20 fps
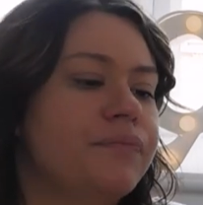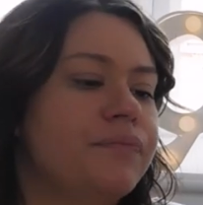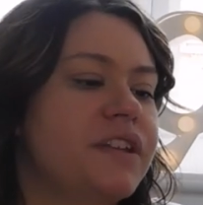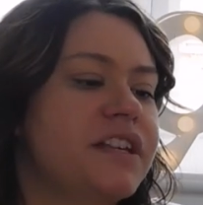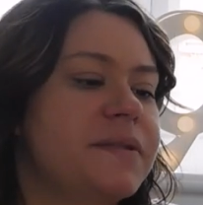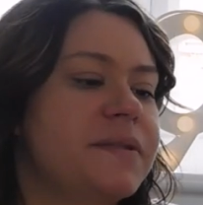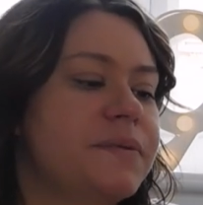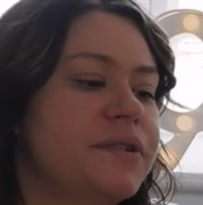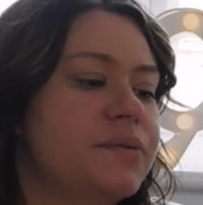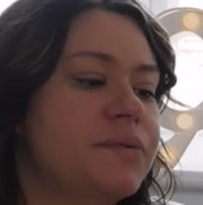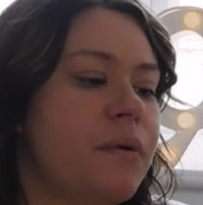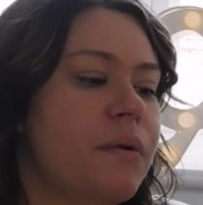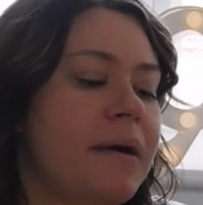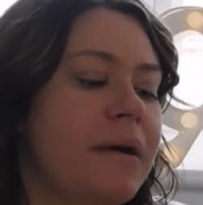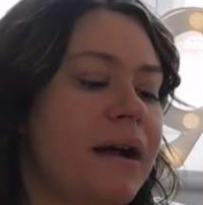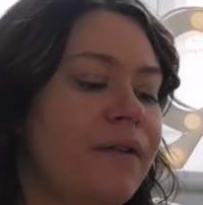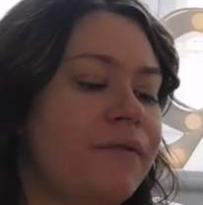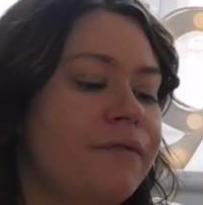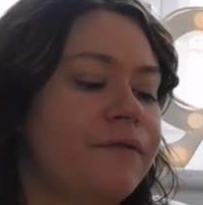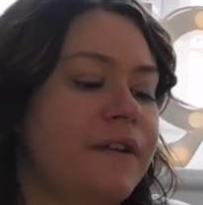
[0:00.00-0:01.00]
This was
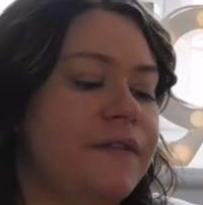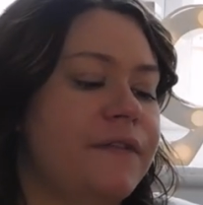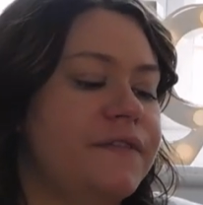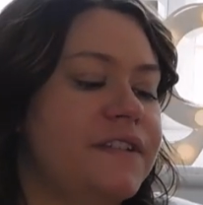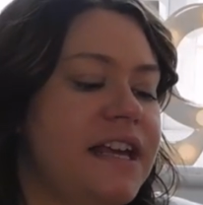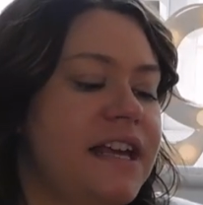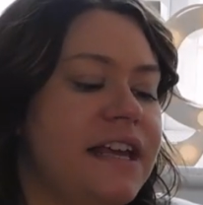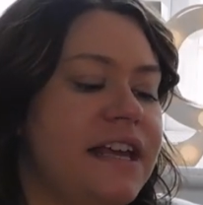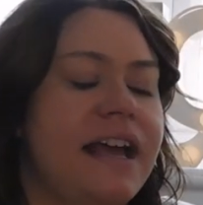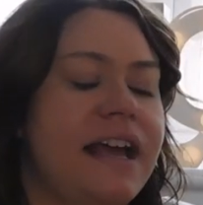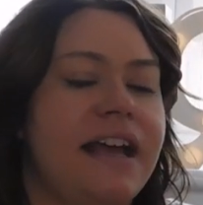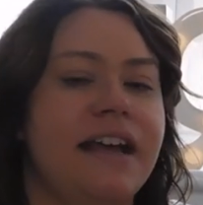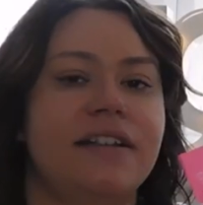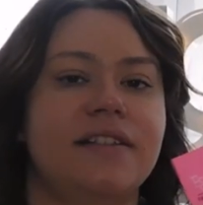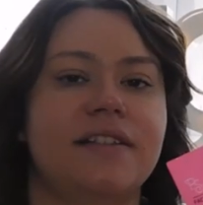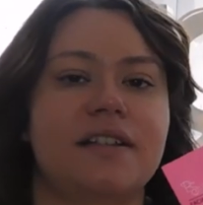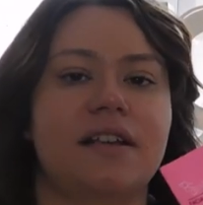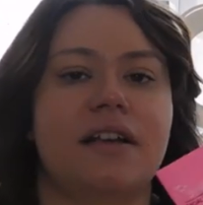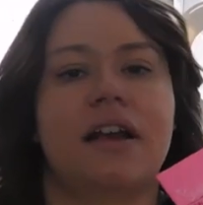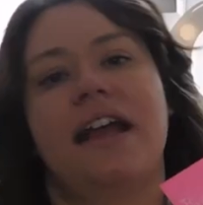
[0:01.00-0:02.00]
£1.50.
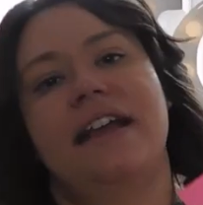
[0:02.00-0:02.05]
It